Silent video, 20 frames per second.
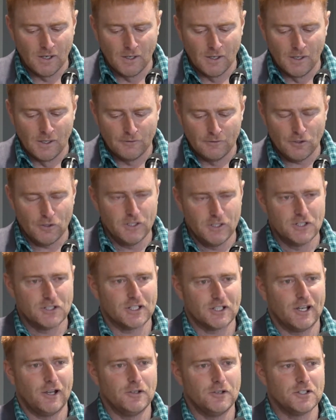few years
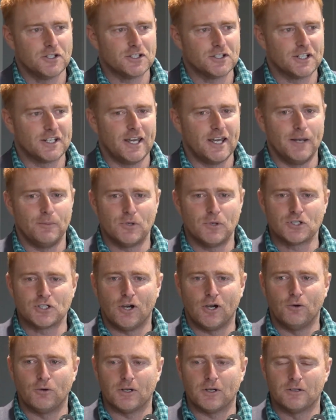ago I dislocated my
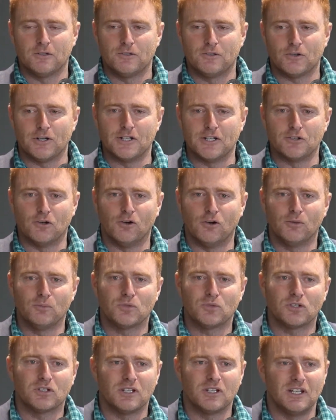shoulder 3
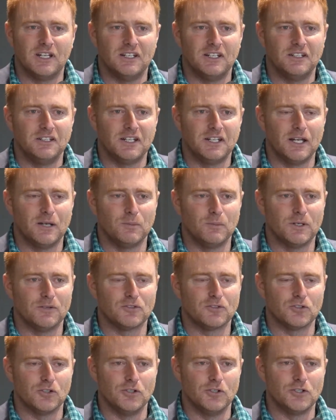times and had a bit of
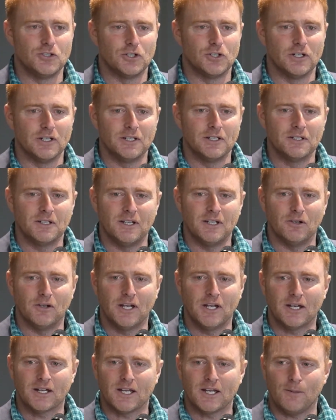surgery, and I
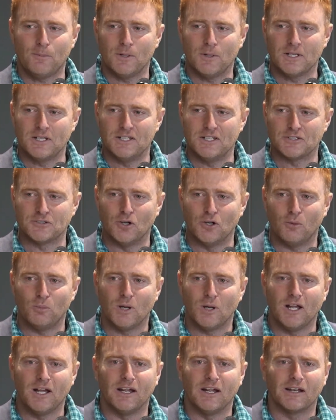had a couple of years not
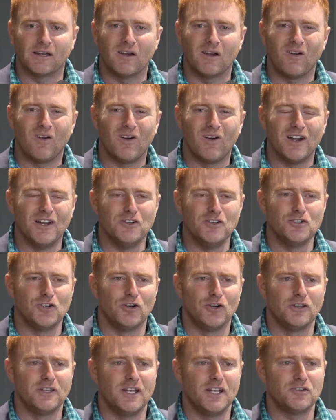playing. And
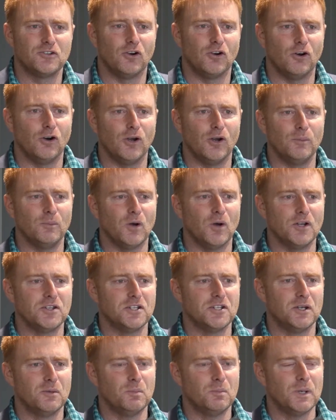during that time I
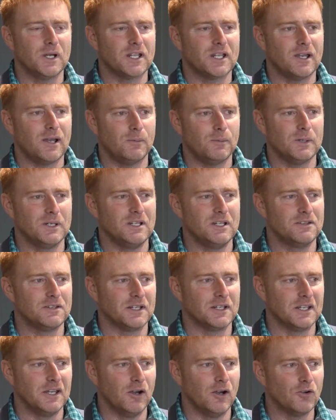didn't pick up
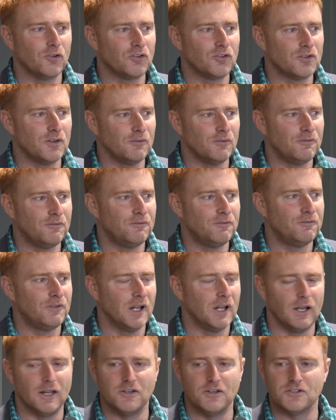anything else that
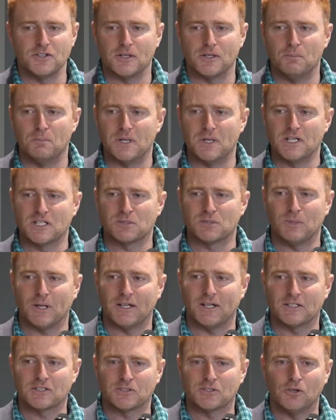fell into the me
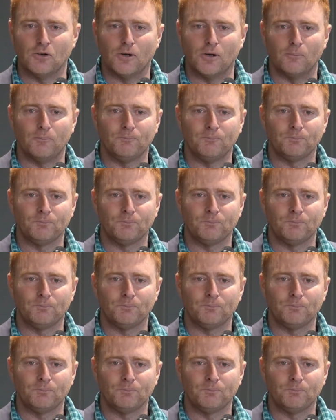space time.